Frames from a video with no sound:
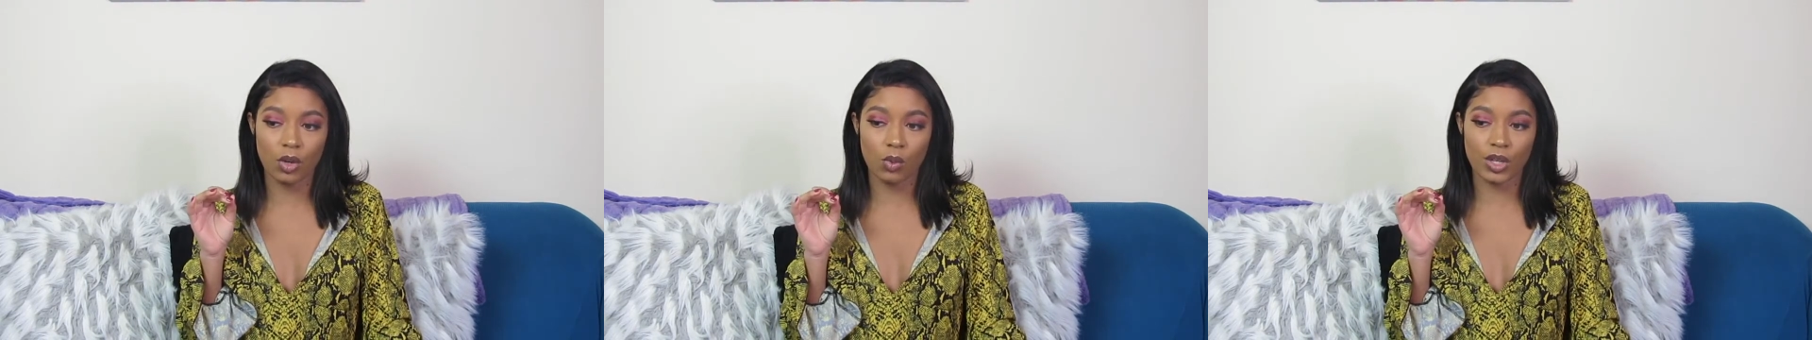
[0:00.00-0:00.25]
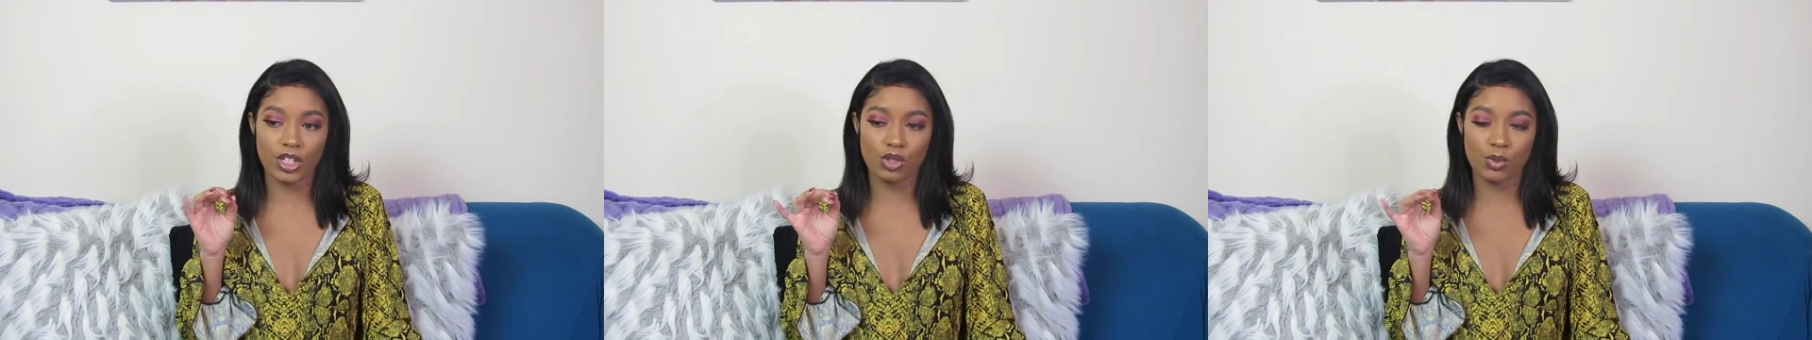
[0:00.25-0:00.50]

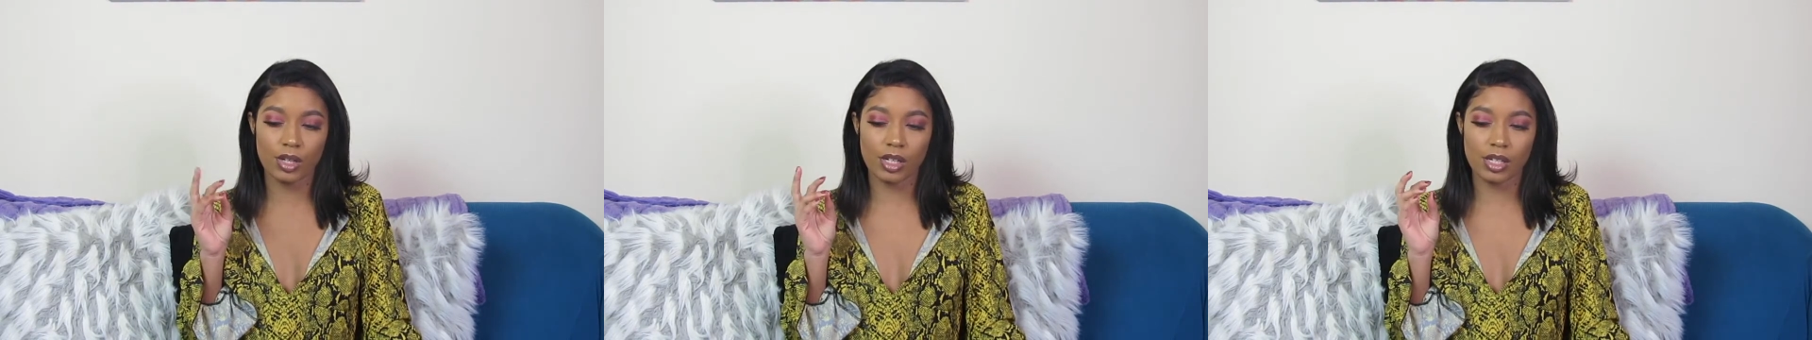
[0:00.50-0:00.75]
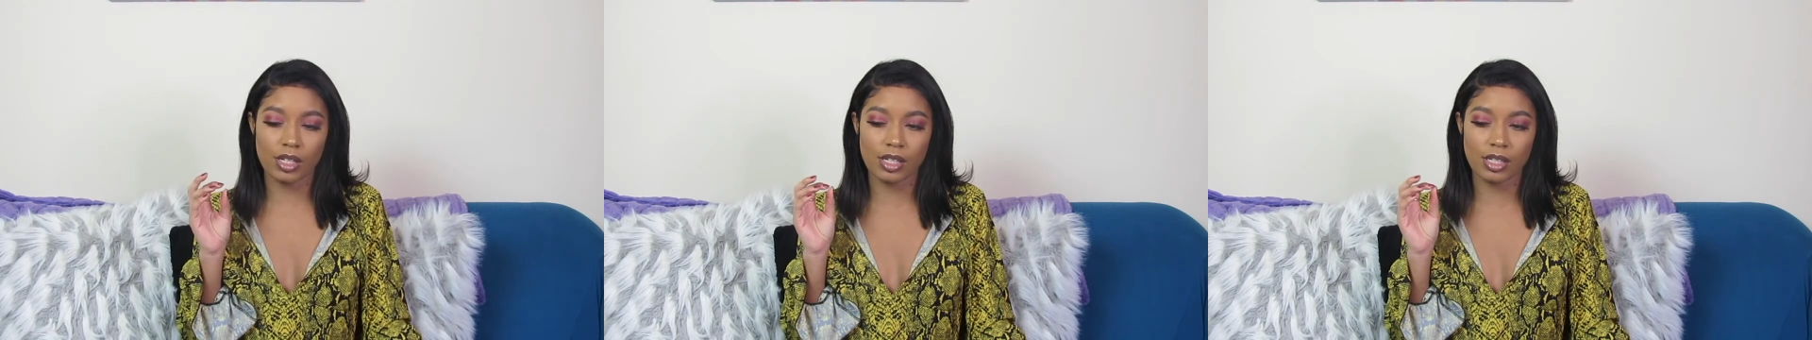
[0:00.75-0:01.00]
which
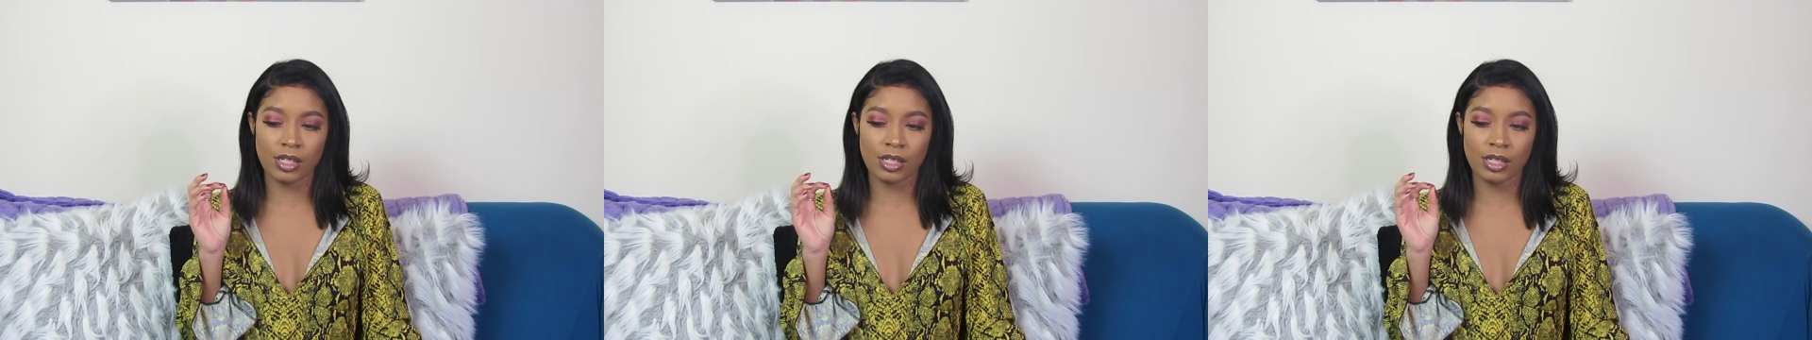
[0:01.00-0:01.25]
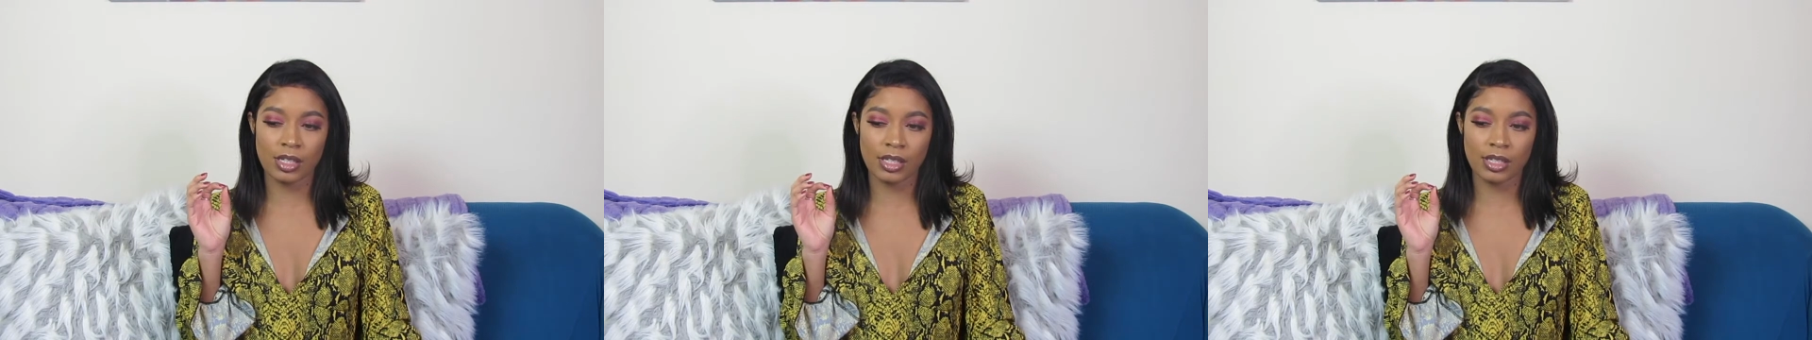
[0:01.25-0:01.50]
was
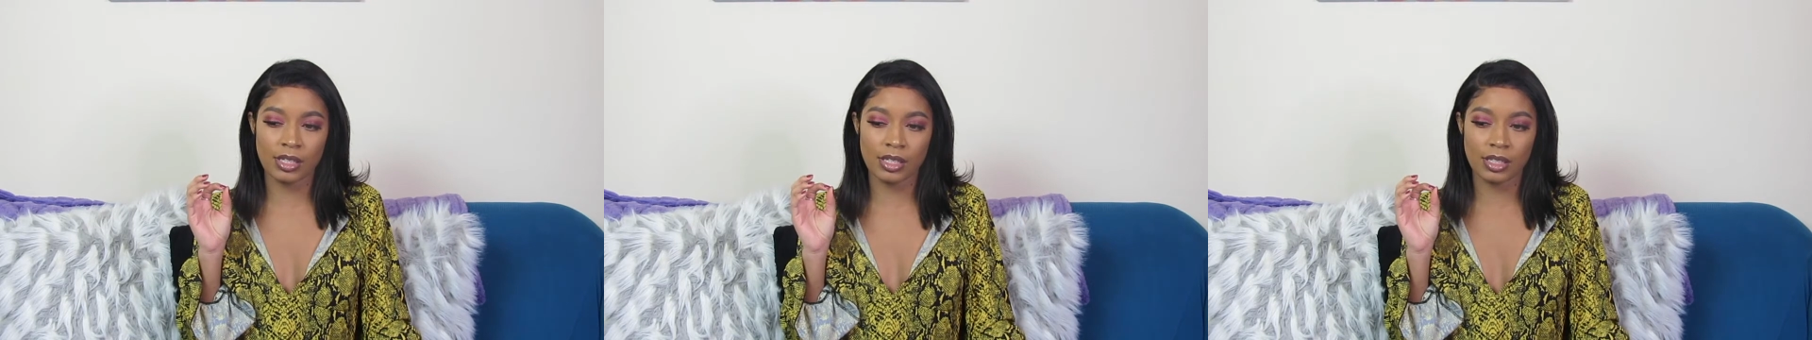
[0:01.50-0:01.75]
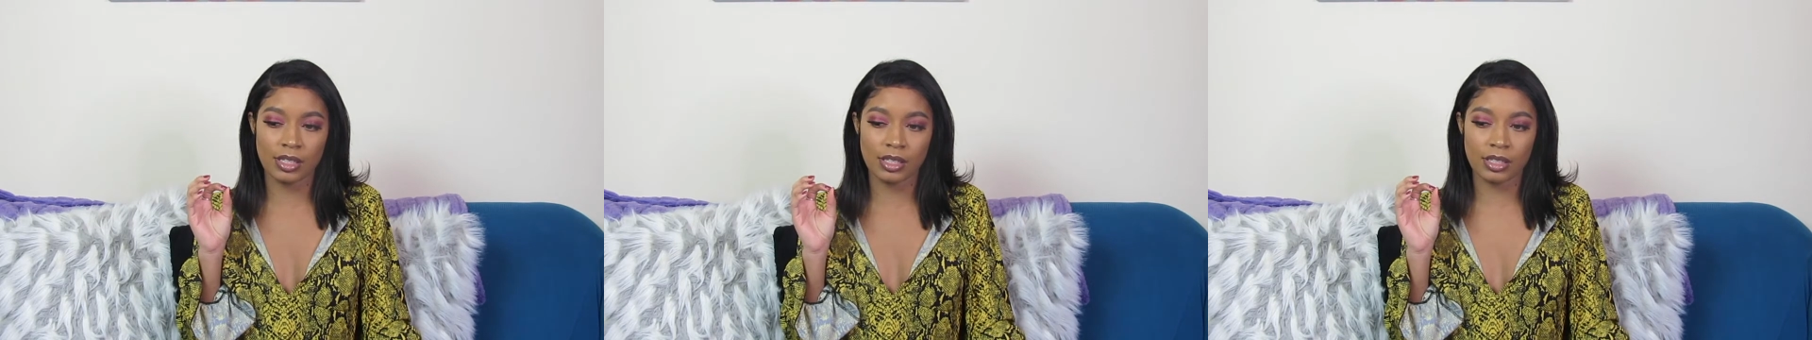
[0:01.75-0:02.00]

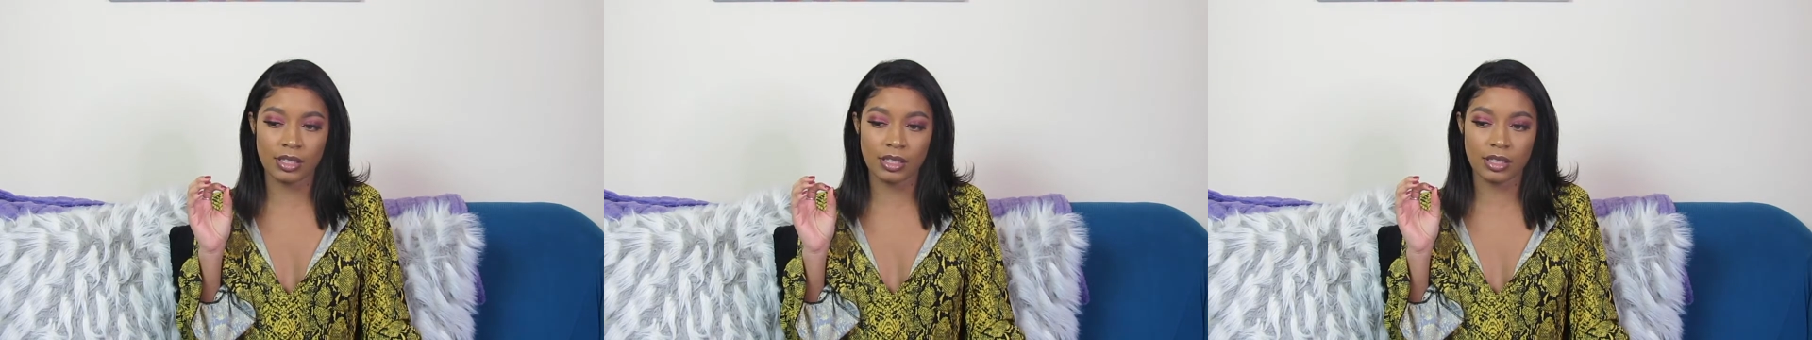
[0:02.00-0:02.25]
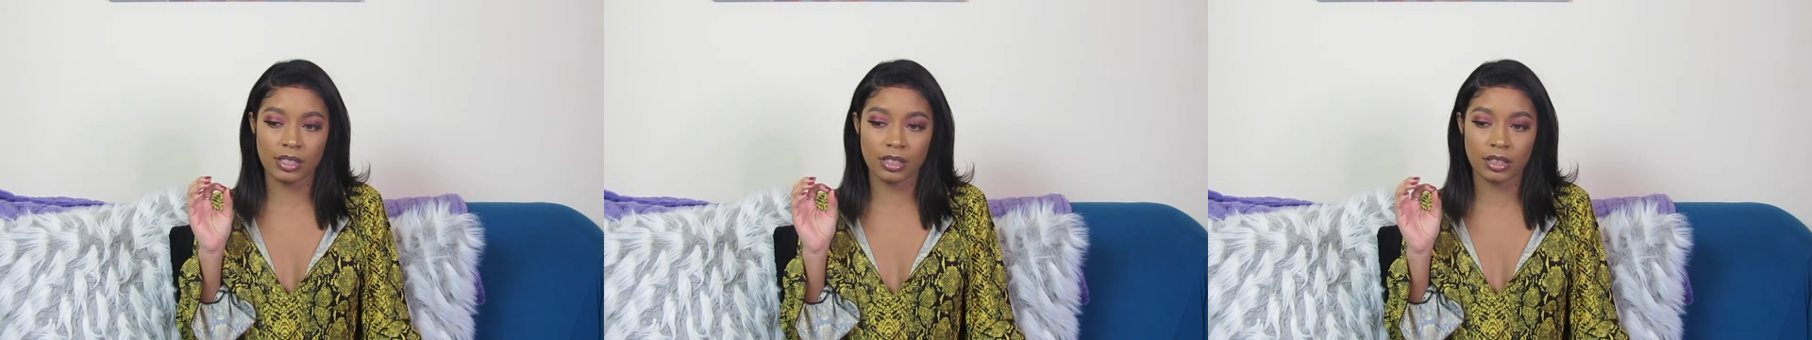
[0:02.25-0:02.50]

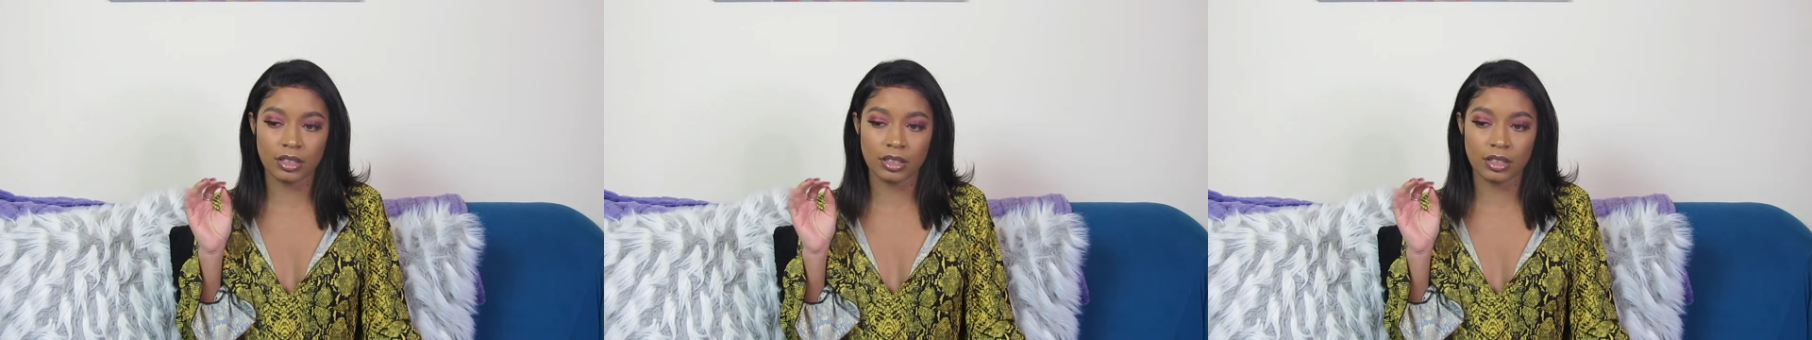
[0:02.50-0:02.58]
the